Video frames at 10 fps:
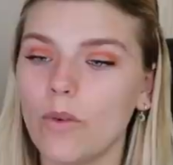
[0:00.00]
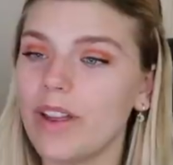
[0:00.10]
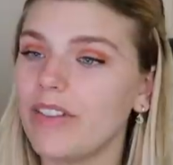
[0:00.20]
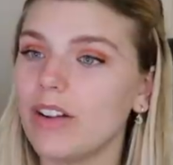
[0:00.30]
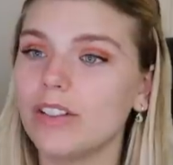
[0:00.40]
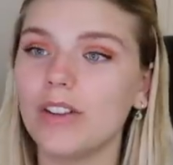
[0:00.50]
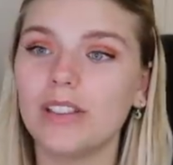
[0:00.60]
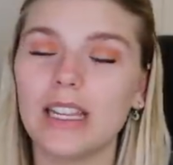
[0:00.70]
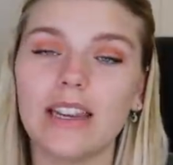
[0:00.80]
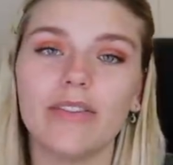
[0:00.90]
We've also
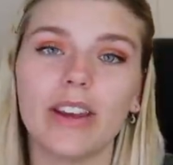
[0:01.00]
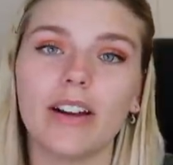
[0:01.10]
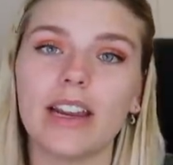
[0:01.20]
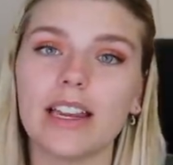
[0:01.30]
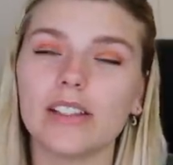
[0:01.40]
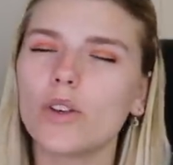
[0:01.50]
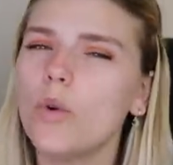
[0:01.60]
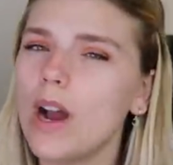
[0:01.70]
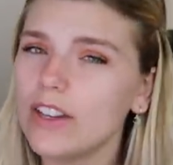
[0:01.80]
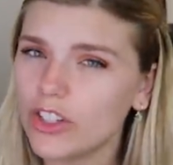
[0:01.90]
seen various
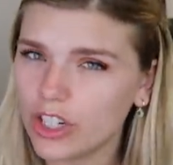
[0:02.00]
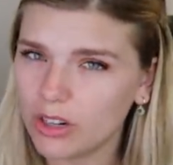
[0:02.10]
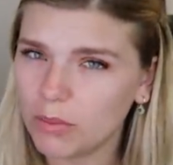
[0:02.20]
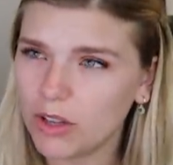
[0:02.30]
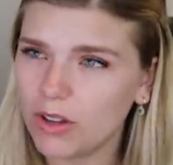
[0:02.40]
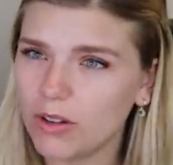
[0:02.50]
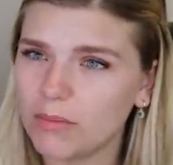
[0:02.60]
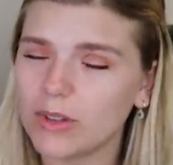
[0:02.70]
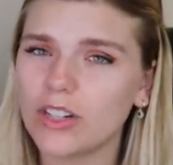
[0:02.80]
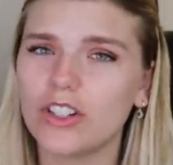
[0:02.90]

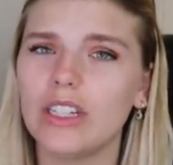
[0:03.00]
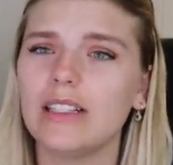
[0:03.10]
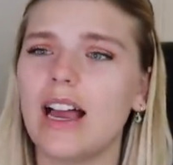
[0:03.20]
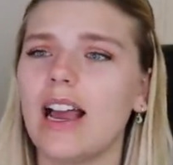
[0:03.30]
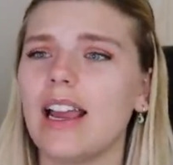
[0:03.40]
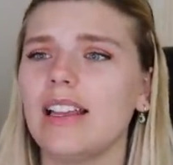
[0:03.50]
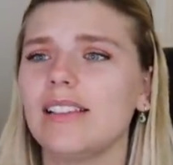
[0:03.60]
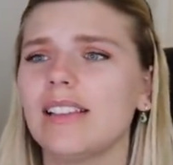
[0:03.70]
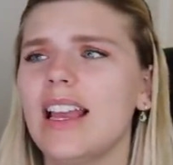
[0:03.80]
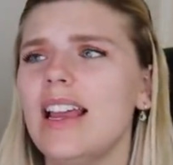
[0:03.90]
questionable merch
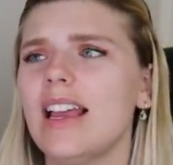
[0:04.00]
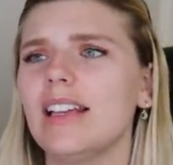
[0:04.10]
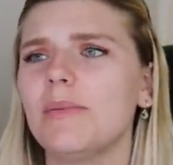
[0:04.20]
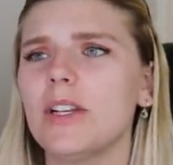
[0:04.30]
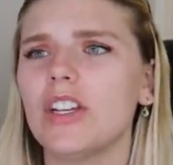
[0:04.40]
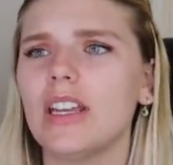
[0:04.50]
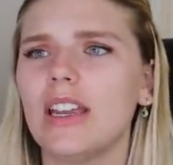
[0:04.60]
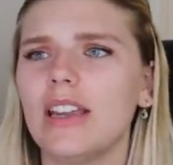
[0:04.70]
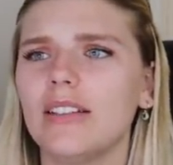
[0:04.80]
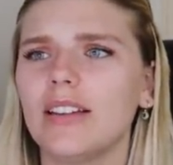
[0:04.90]
designs,
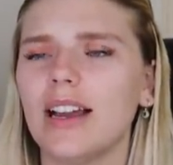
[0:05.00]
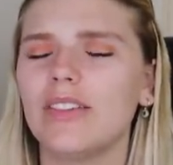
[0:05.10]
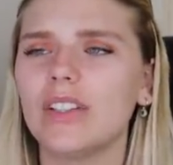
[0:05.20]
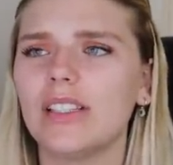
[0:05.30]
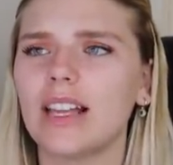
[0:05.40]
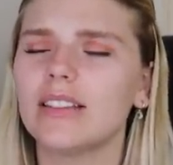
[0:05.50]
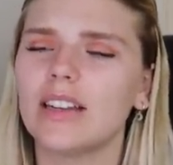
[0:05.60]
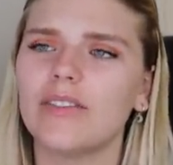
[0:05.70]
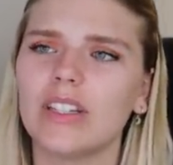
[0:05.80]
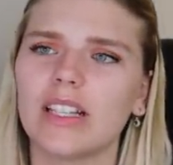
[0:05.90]
especially kind of
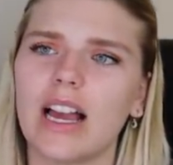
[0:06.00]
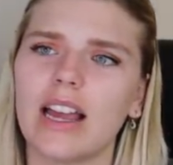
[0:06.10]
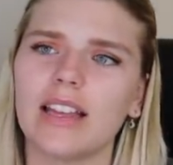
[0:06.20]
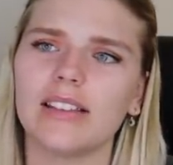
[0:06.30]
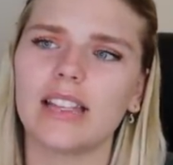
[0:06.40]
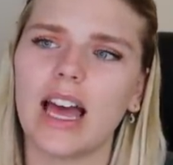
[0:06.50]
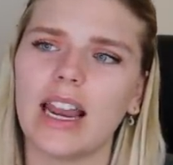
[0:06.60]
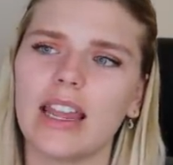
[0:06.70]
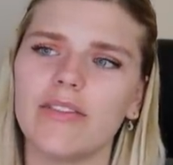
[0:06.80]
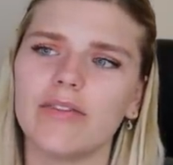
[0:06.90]
insensitive designs
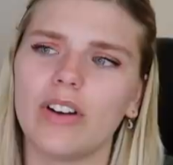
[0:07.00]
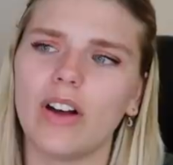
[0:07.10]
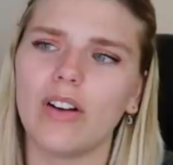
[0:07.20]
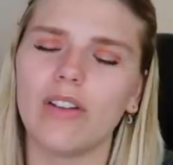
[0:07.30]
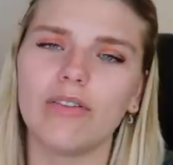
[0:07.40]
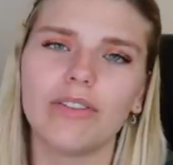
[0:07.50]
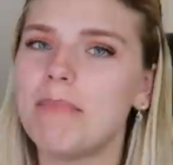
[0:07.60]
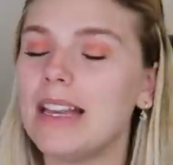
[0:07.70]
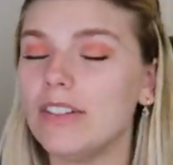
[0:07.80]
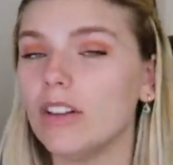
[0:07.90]
that involve
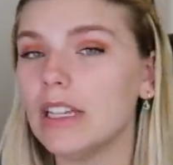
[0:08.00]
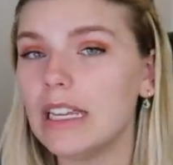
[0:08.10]
mental